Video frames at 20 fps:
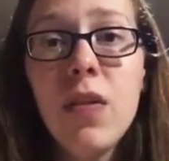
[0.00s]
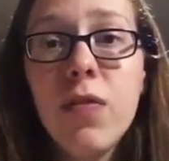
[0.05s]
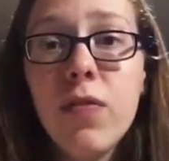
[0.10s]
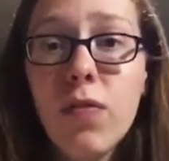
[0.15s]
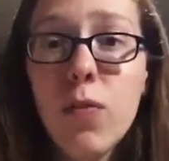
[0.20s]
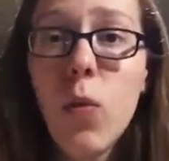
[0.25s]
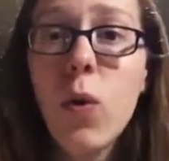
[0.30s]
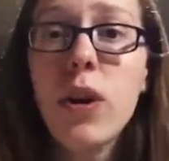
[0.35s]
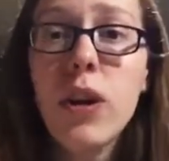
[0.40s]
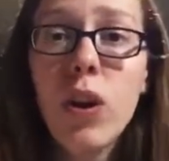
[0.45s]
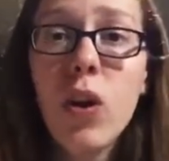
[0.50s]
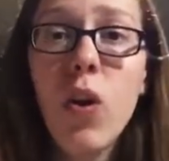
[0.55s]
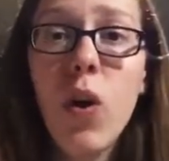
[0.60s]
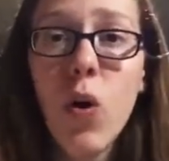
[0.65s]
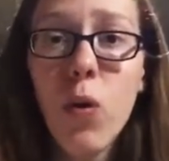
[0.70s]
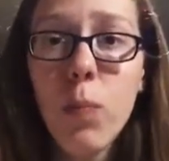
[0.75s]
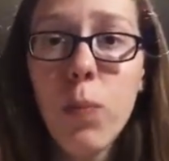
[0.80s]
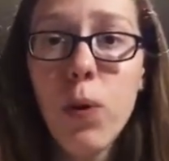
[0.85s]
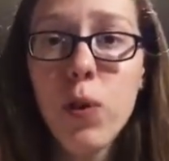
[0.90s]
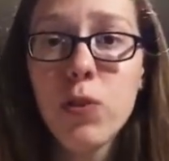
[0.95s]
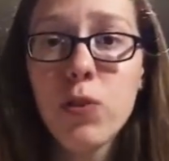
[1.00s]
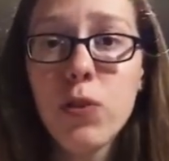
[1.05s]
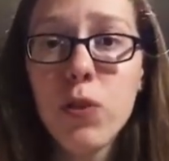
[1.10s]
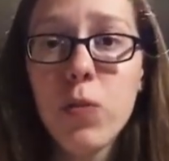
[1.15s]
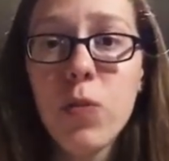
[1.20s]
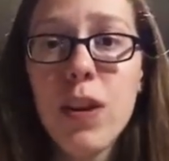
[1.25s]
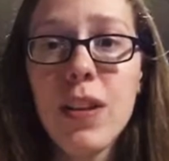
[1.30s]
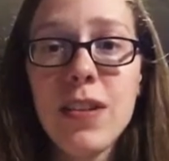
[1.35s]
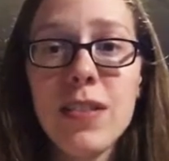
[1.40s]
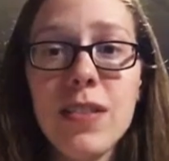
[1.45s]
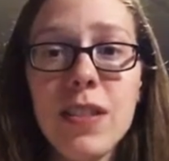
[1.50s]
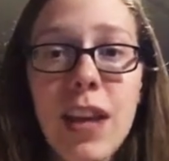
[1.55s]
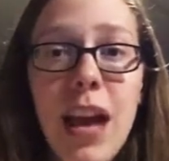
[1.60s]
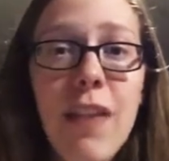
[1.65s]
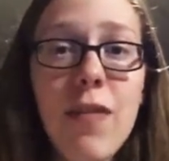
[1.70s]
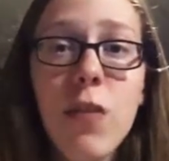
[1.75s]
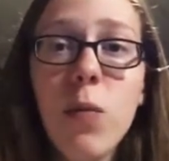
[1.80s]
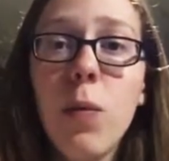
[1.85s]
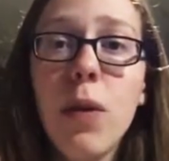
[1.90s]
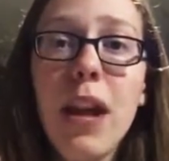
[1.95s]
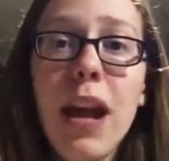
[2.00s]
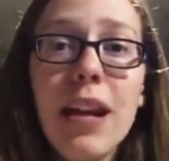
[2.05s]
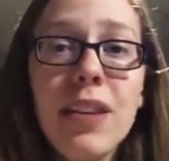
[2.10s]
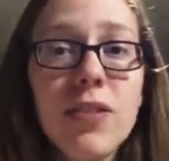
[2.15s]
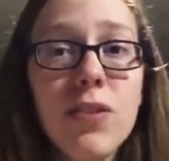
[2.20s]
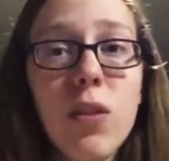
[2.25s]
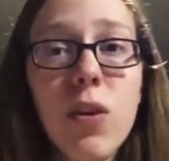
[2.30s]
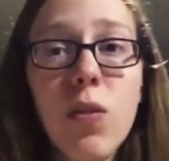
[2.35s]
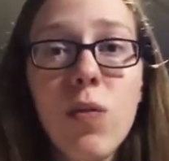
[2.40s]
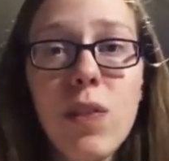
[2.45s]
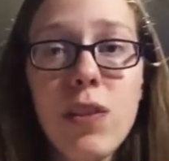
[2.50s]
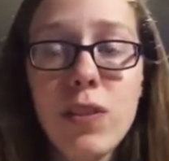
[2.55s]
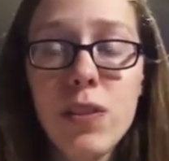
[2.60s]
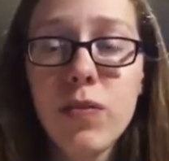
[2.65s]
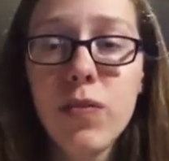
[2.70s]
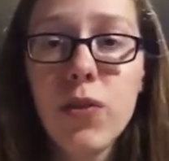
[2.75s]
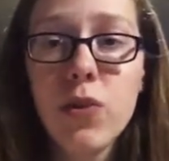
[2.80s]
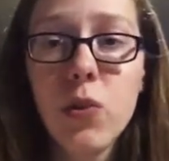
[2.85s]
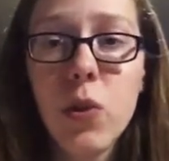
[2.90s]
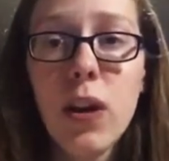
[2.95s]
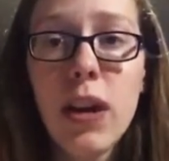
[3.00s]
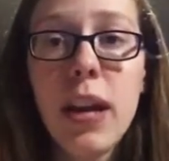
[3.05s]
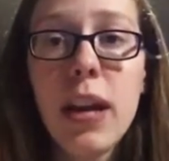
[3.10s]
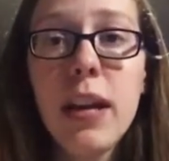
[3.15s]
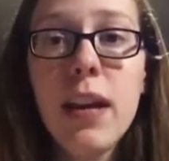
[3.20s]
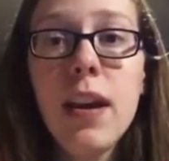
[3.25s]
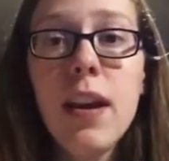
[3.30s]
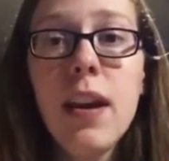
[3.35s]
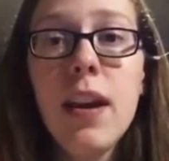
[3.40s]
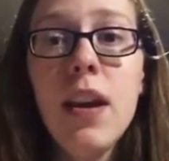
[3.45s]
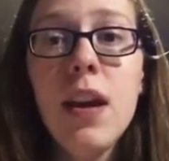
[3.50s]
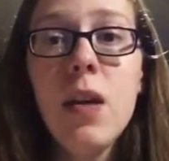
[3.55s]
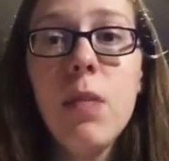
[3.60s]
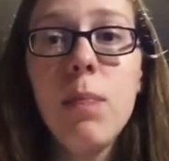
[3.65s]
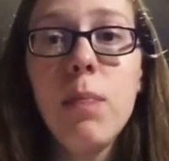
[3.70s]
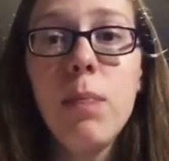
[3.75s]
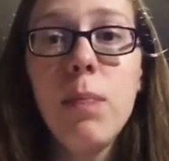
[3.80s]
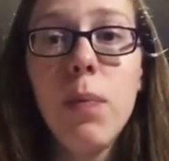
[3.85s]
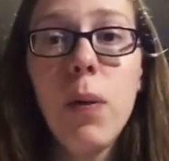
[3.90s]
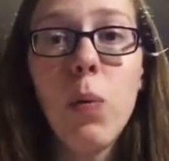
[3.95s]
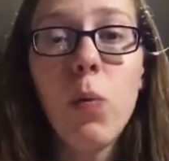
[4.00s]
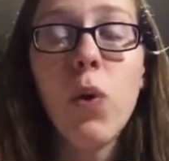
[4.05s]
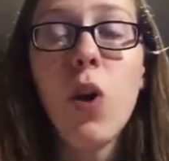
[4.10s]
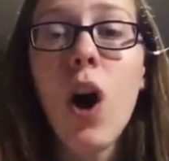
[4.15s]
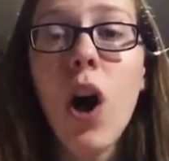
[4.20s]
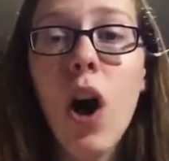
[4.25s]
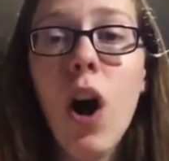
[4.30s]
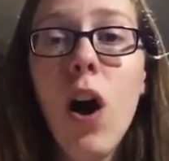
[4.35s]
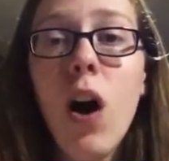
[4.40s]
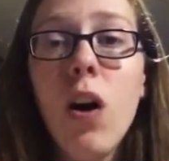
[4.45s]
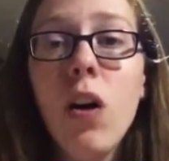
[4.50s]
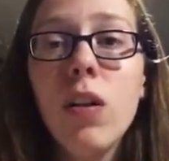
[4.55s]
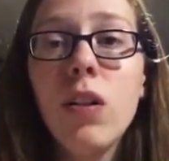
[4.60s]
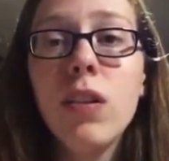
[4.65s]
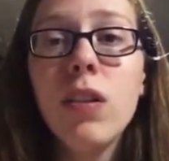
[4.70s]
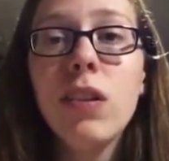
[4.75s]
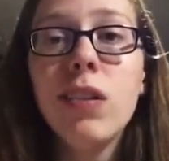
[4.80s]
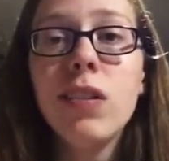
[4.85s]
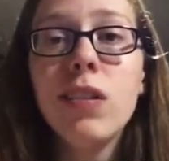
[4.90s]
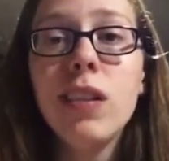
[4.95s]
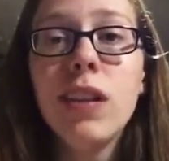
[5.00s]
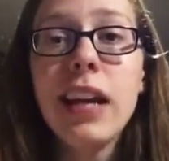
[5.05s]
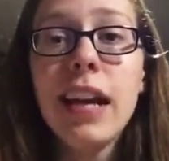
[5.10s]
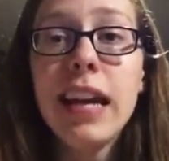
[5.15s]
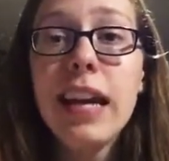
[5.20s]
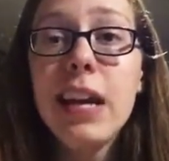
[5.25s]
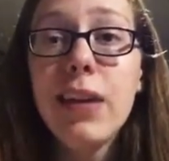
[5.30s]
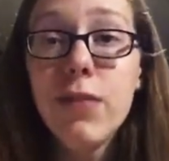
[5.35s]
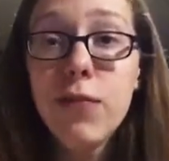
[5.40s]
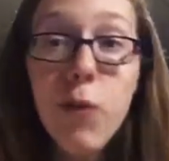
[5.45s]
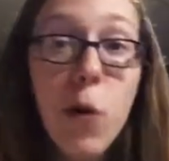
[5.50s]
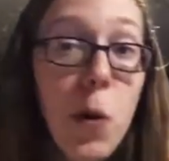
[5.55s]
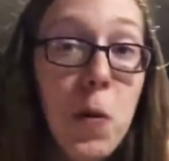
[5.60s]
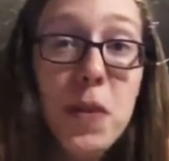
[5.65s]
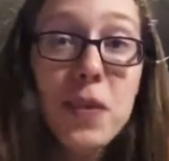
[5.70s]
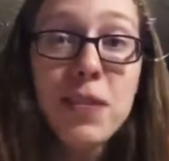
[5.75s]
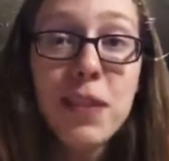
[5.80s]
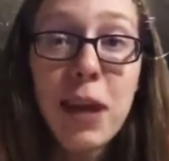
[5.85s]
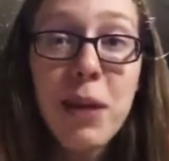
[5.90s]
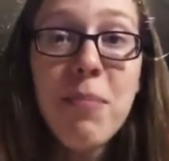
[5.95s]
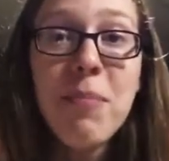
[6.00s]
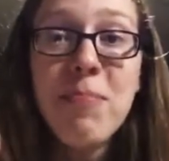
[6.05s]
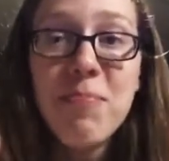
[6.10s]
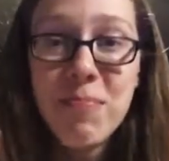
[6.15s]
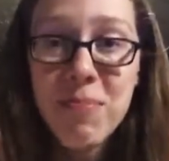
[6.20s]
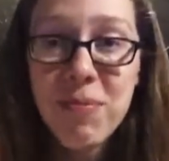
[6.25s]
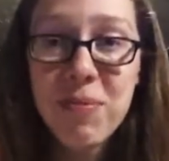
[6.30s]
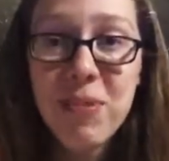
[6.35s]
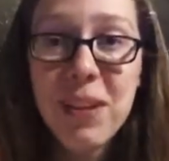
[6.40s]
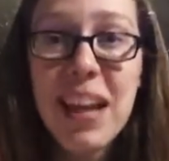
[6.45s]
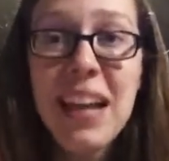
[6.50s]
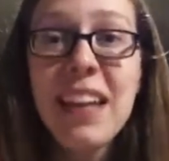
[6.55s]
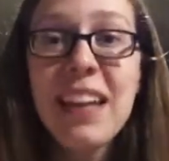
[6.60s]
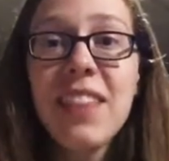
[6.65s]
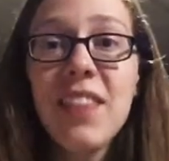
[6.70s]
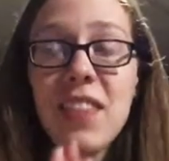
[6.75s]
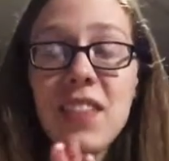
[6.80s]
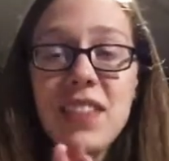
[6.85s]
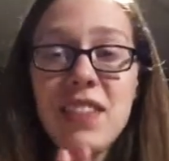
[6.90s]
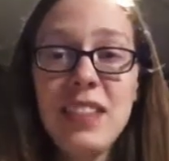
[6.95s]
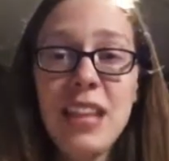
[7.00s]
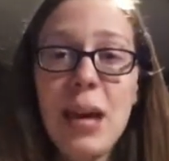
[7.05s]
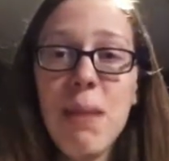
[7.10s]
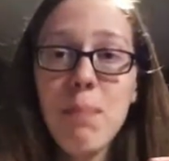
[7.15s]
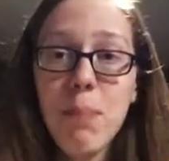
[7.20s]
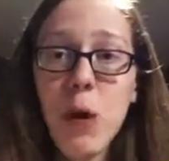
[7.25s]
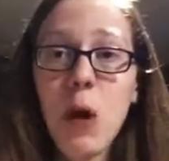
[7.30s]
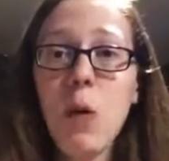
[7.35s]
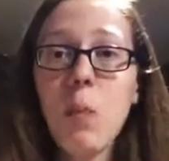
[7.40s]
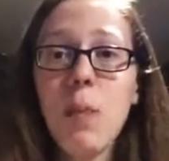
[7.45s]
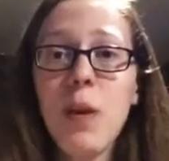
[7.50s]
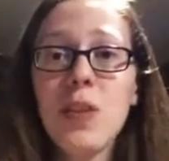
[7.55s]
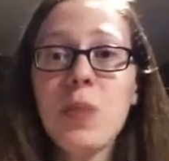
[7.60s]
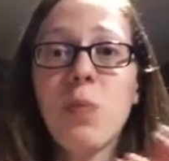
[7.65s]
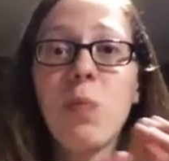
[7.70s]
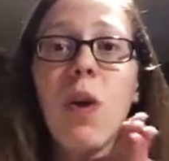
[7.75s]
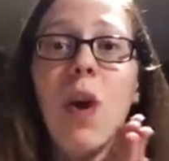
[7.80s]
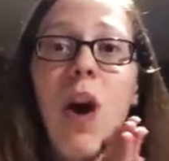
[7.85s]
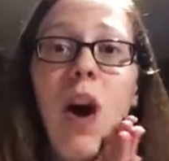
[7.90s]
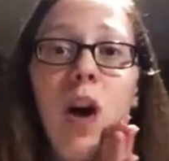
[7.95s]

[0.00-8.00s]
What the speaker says: for your own personal reasons. Everyone has their own reason for joining, but we're all in it for the same, like, the same purpose.